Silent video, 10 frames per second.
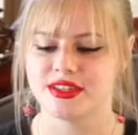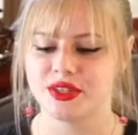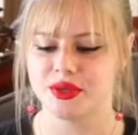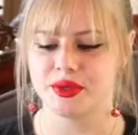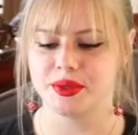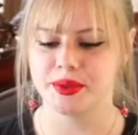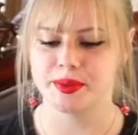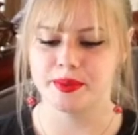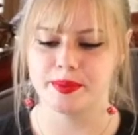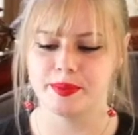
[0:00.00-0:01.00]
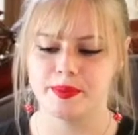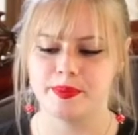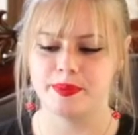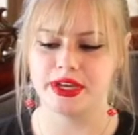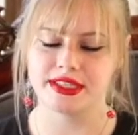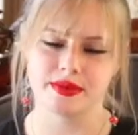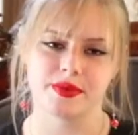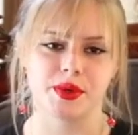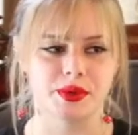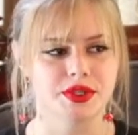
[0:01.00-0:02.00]
little bits of
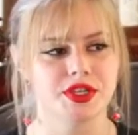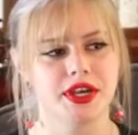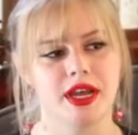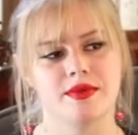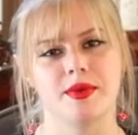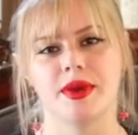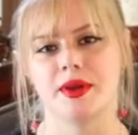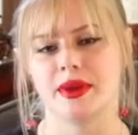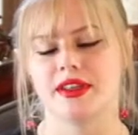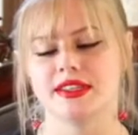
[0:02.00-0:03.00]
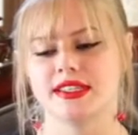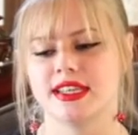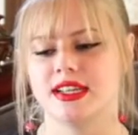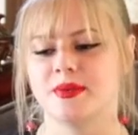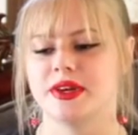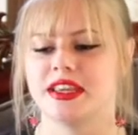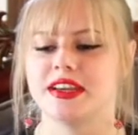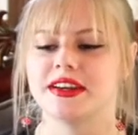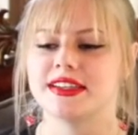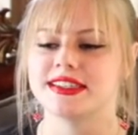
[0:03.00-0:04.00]
culture everywhere around the city, but
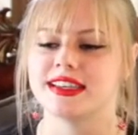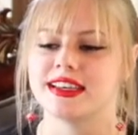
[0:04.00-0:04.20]
here it's